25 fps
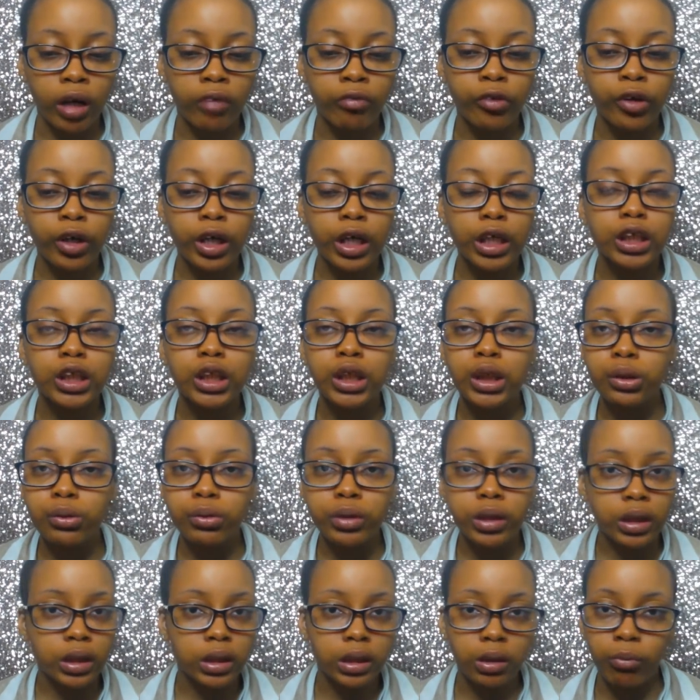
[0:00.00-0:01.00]
If you're
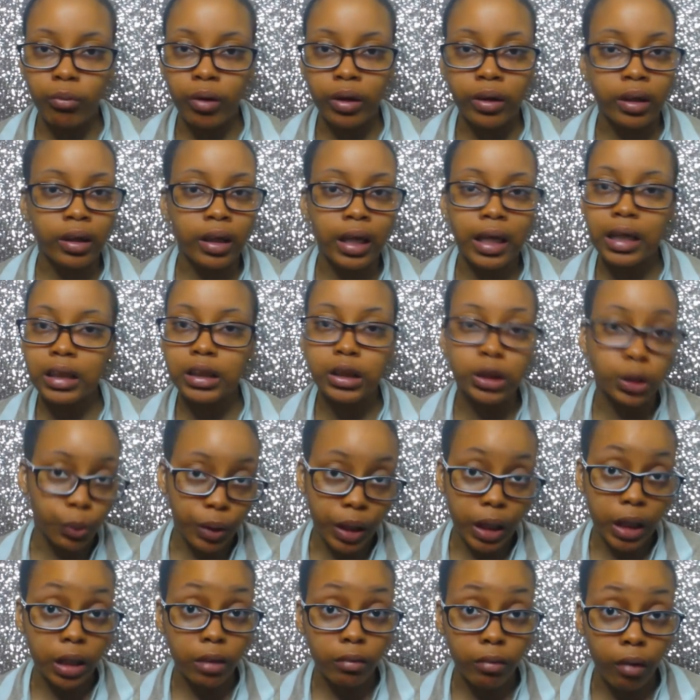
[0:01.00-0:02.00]
excusing someone, then they didn't do
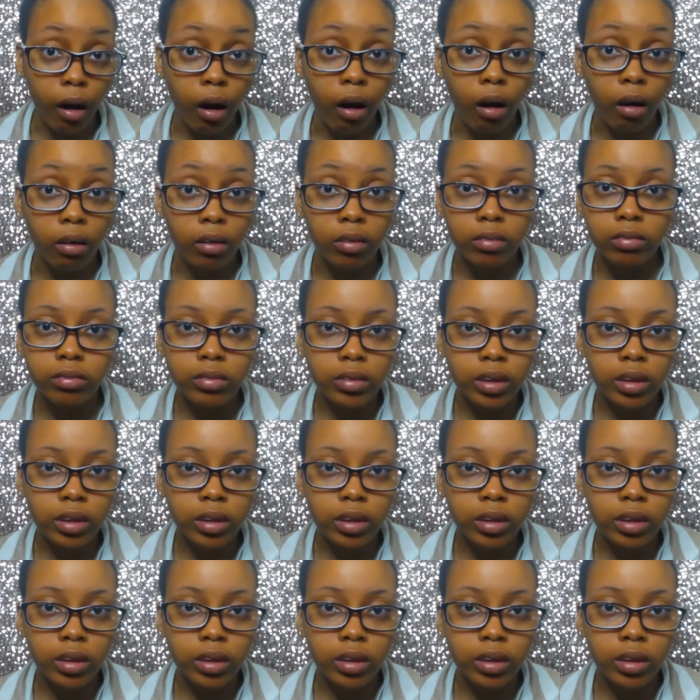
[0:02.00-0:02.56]
anything wrong,